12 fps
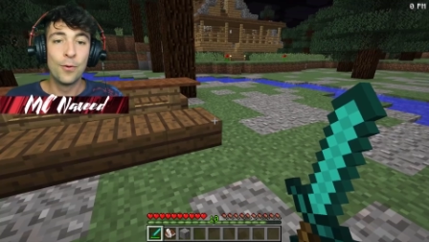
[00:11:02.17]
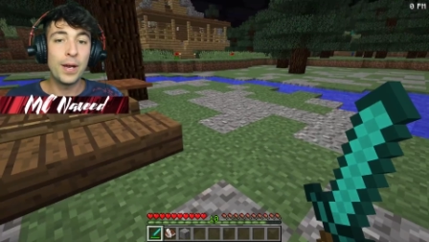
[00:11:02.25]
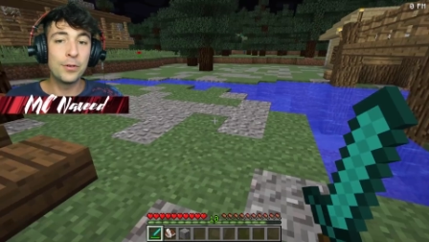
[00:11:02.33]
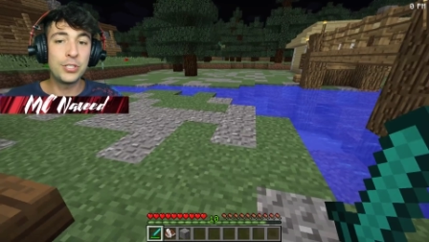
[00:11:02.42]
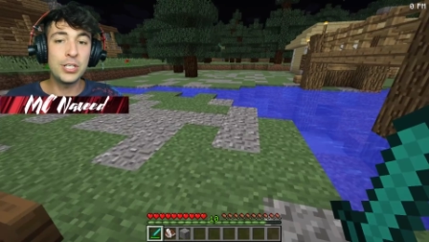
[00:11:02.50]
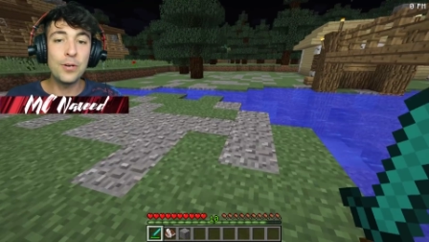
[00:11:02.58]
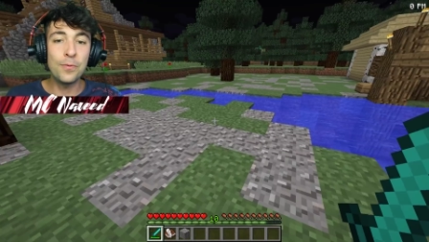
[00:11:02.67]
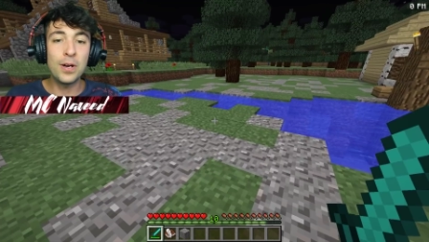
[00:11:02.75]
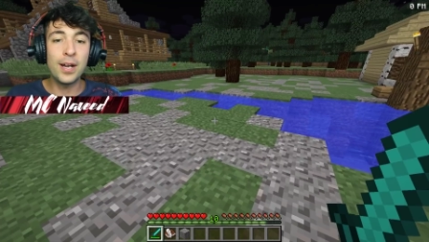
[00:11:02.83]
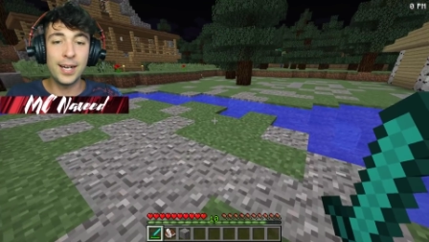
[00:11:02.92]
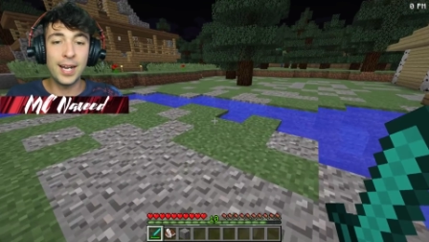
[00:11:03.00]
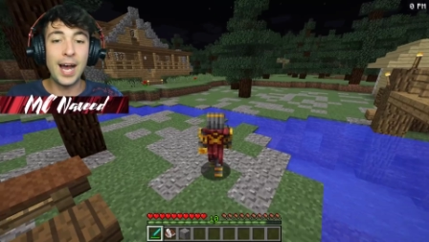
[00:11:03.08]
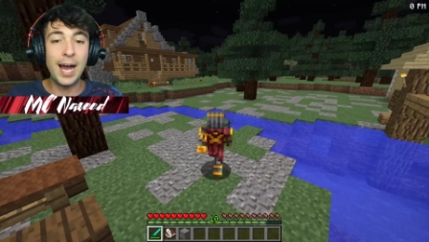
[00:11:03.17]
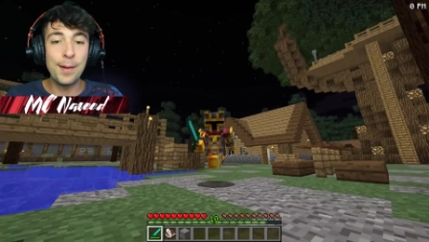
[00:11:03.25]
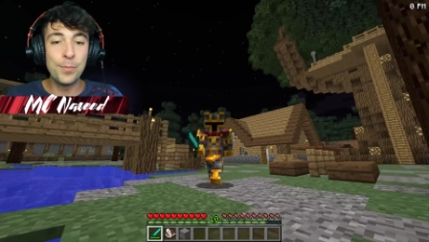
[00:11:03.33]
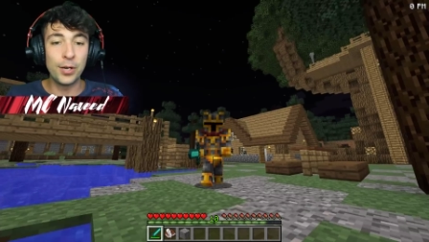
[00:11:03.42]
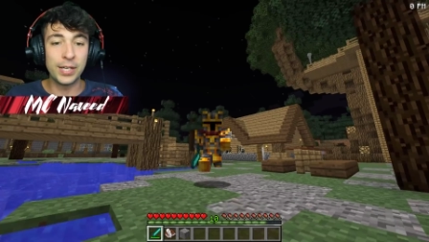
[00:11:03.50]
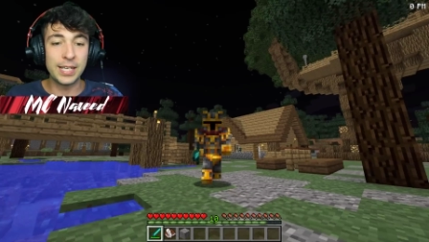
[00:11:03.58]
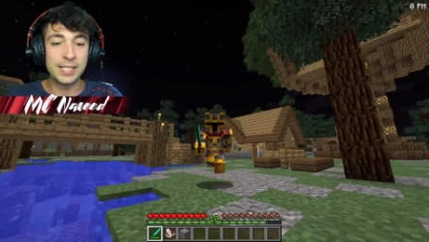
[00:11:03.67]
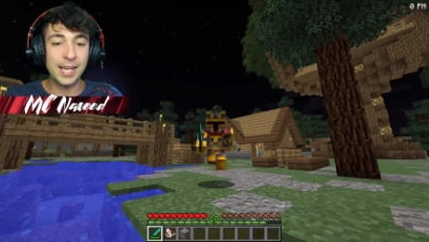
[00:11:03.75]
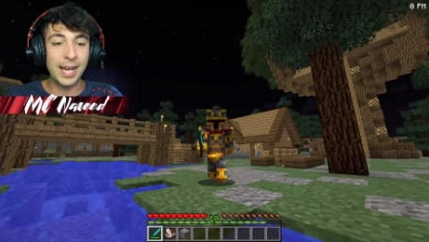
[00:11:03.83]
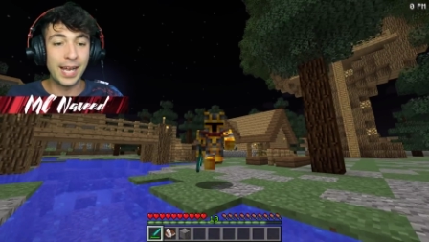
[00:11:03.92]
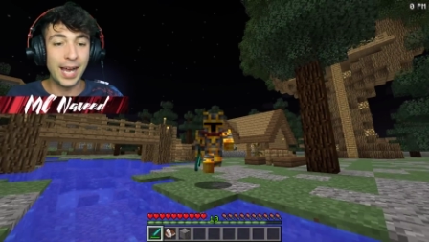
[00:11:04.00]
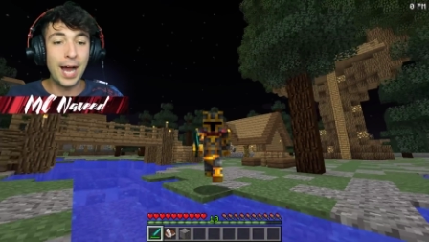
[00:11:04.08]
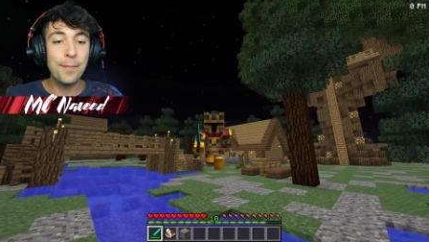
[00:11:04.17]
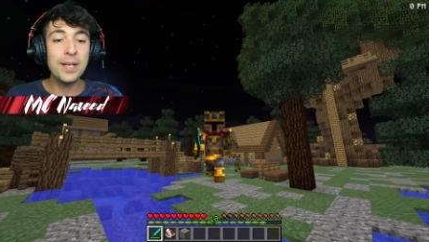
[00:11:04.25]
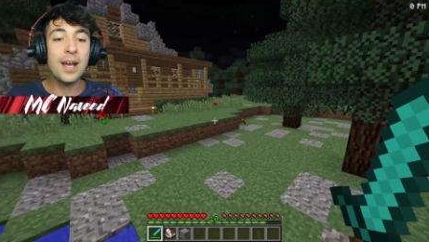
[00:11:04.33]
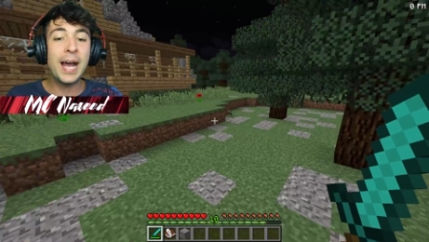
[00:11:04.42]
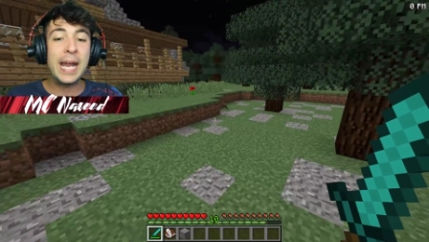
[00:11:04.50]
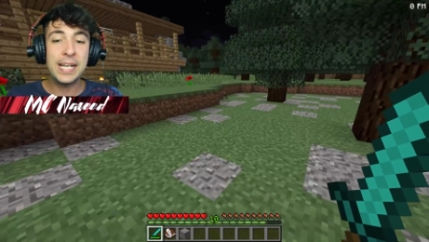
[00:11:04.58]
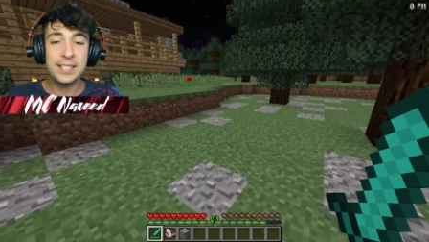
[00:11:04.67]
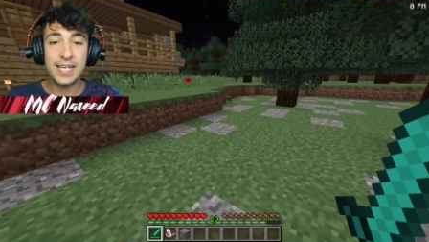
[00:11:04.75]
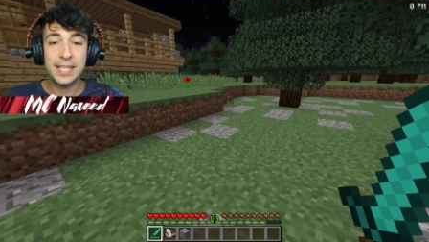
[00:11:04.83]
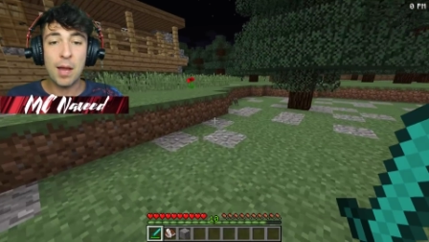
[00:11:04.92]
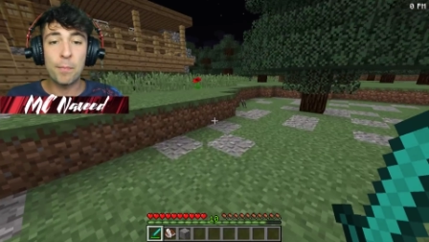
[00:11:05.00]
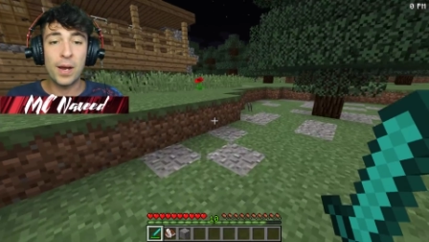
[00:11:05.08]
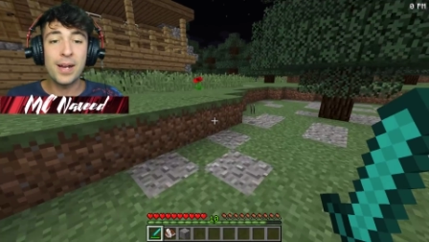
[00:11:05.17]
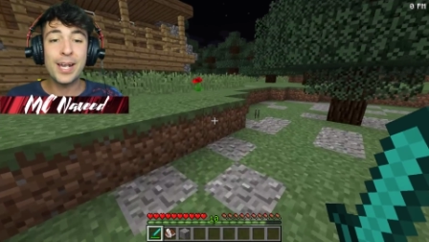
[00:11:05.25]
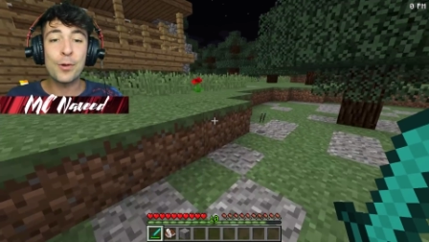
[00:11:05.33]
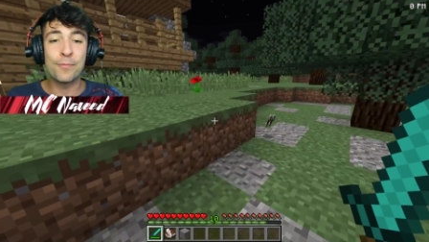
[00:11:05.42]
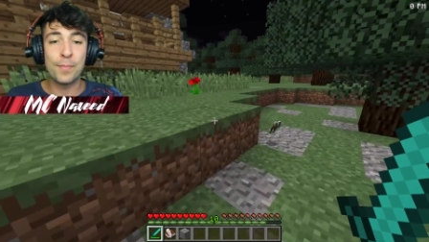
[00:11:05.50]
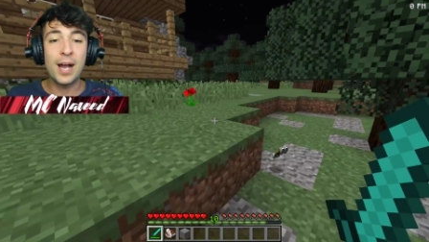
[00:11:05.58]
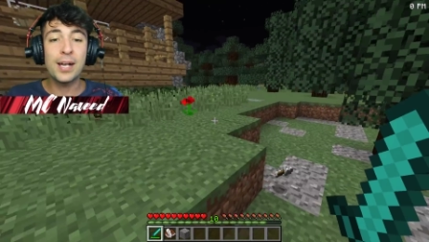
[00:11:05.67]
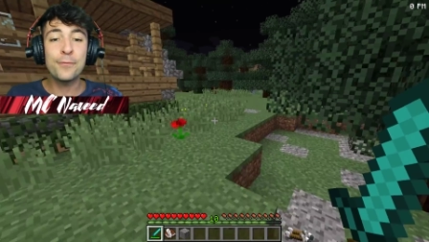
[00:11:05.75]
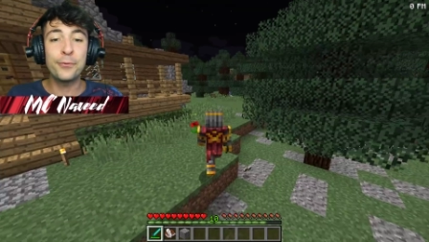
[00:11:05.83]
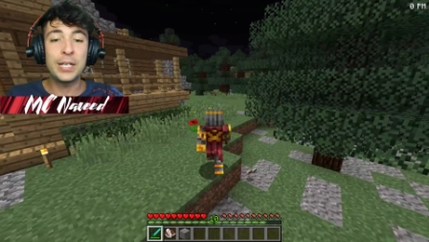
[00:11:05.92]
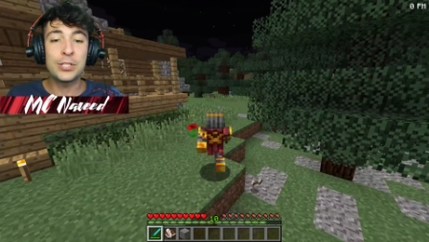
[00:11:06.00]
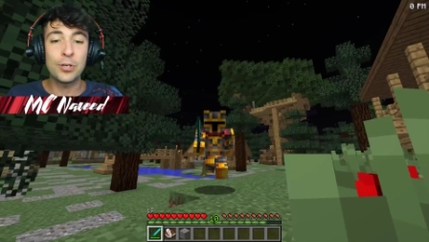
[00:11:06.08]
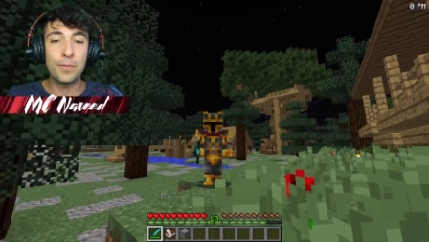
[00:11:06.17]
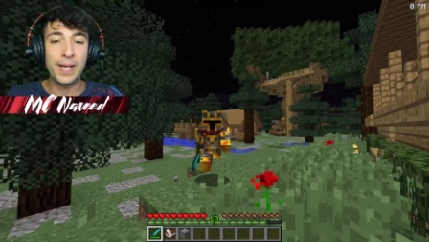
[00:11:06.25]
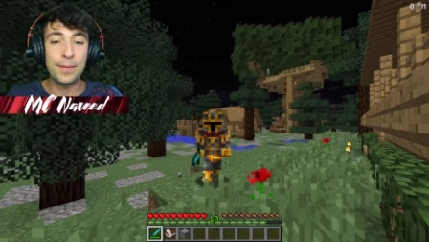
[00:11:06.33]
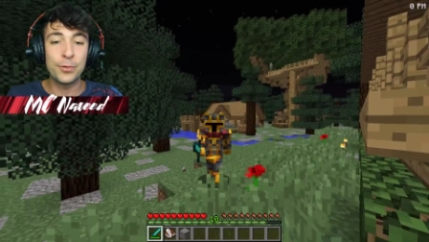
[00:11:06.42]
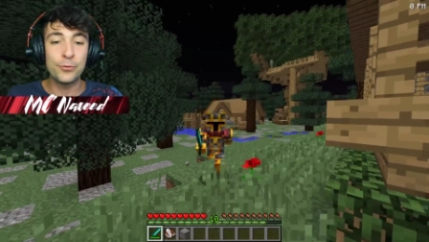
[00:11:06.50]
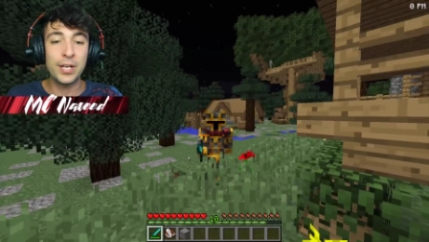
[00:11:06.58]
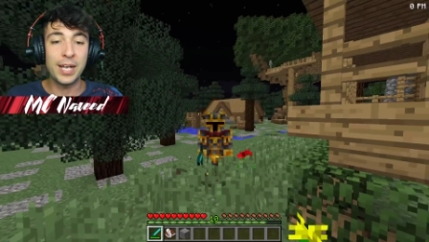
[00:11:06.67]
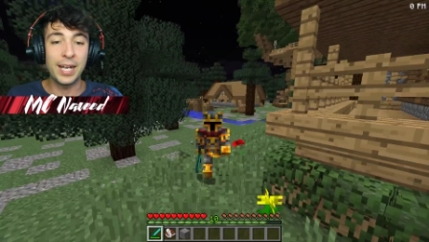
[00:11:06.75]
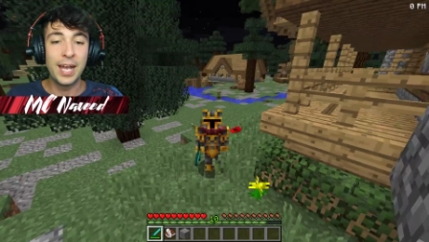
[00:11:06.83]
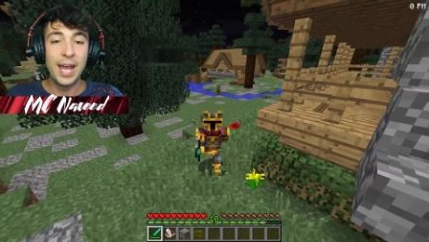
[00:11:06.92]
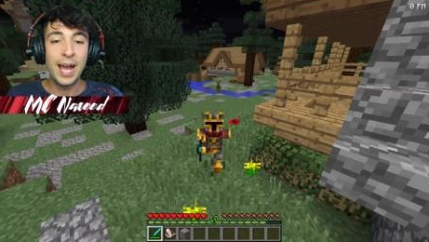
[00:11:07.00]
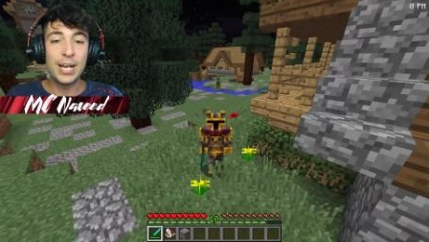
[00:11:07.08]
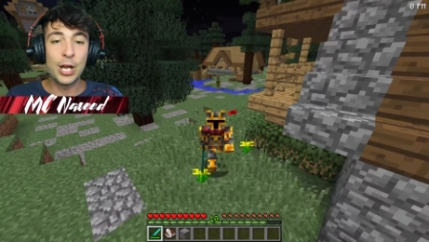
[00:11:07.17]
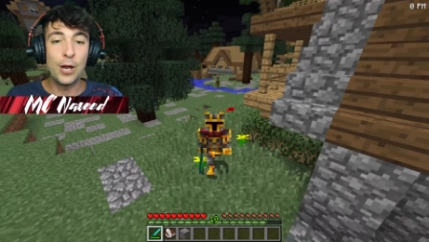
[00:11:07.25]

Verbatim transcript: Well, do you know what? I'm not gonna die. I'm gonna hide inside that bunker with Marco Funi Zombie and Marie, and